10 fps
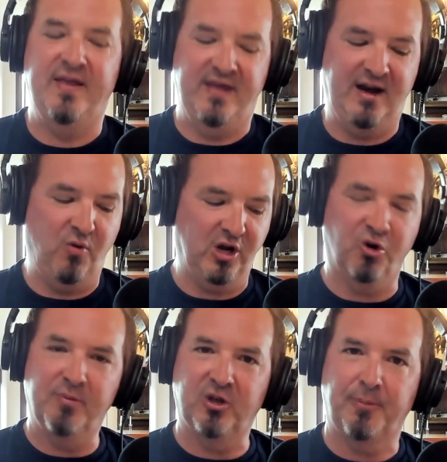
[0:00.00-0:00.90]
And then I want to
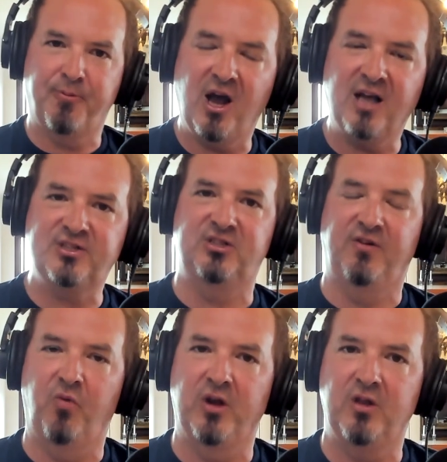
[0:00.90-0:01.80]
learn about the process of